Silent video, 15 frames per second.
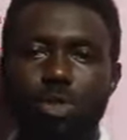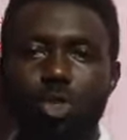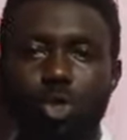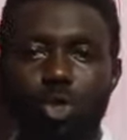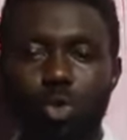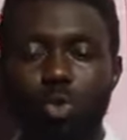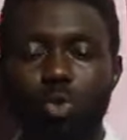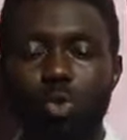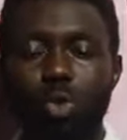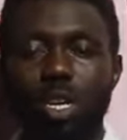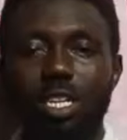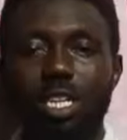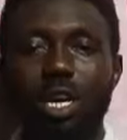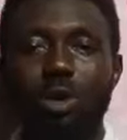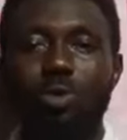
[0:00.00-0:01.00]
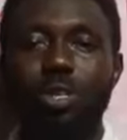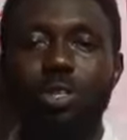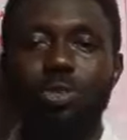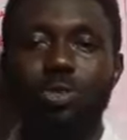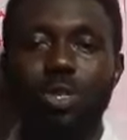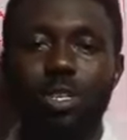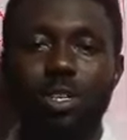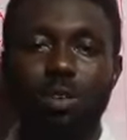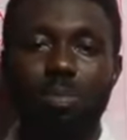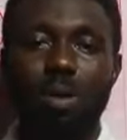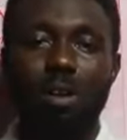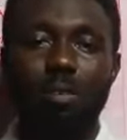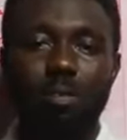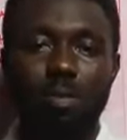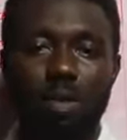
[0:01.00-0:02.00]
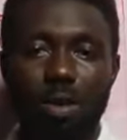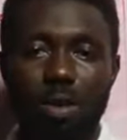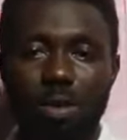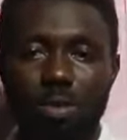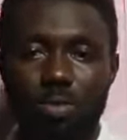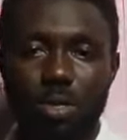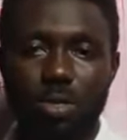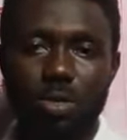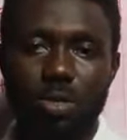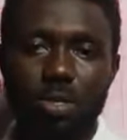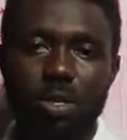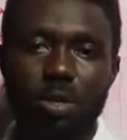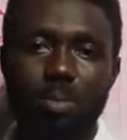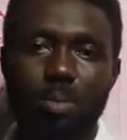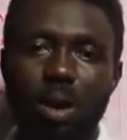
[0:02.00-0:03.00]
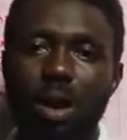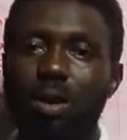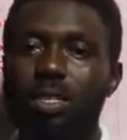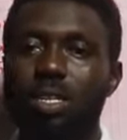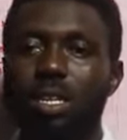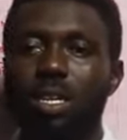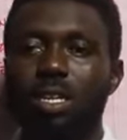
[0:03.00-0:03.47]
So now when you hear about flood, when you hear about